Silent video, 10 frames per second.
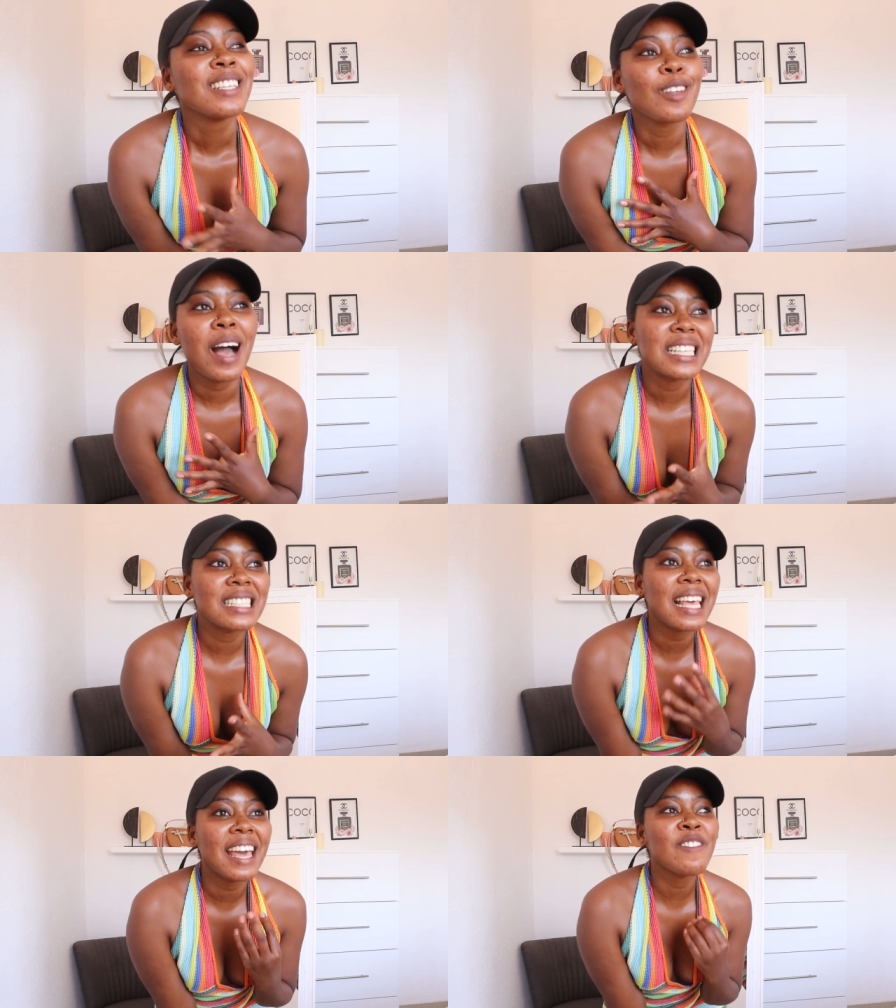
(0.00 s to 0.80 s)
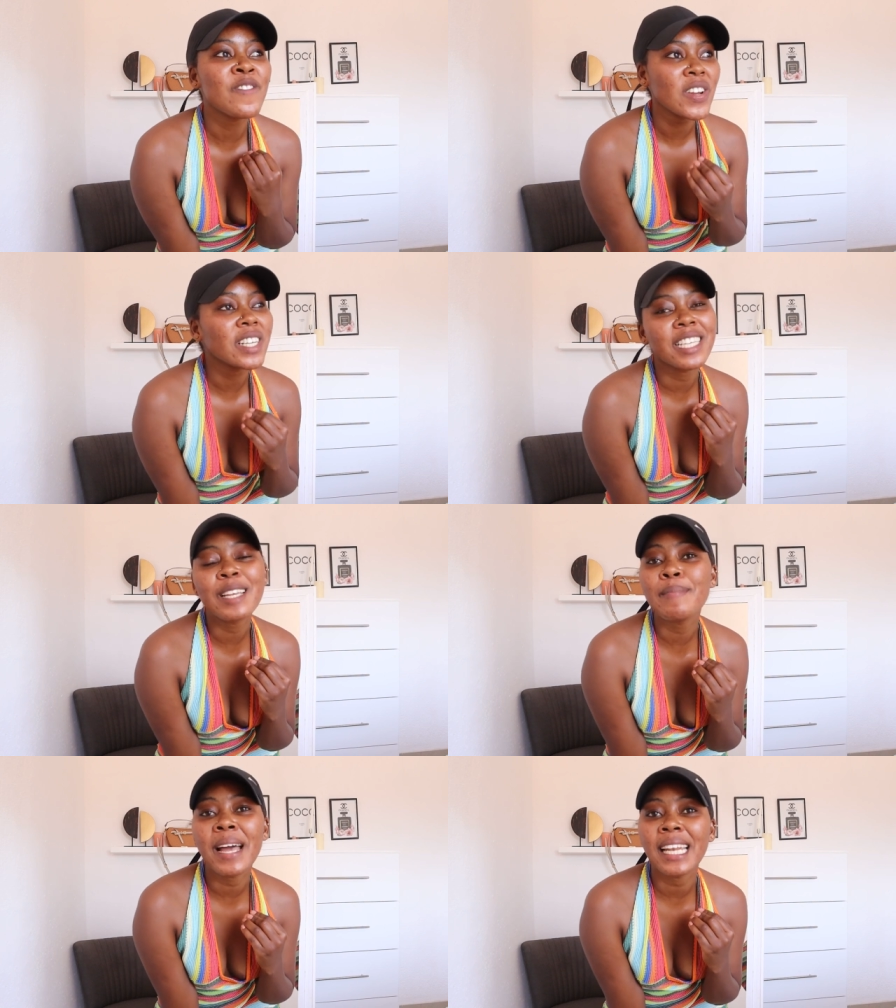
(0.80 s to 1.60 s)
So I just had a
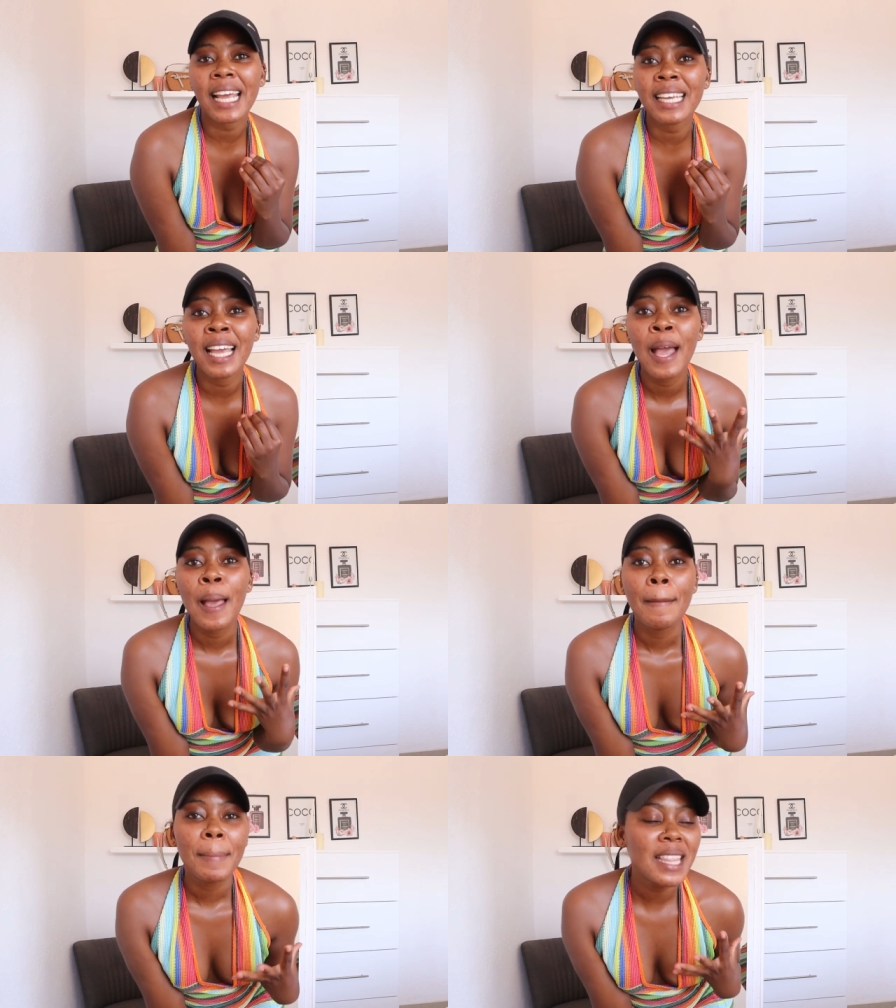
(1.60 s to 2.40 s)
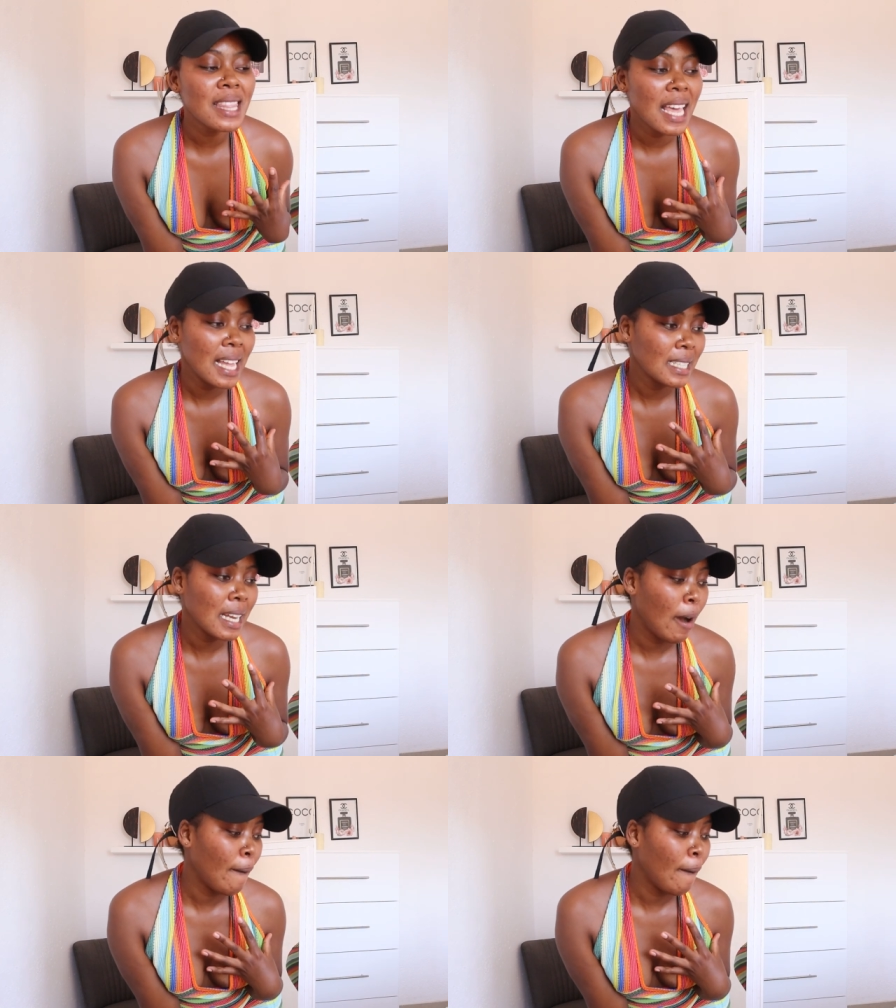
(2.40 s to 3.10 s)
vision, man, like being that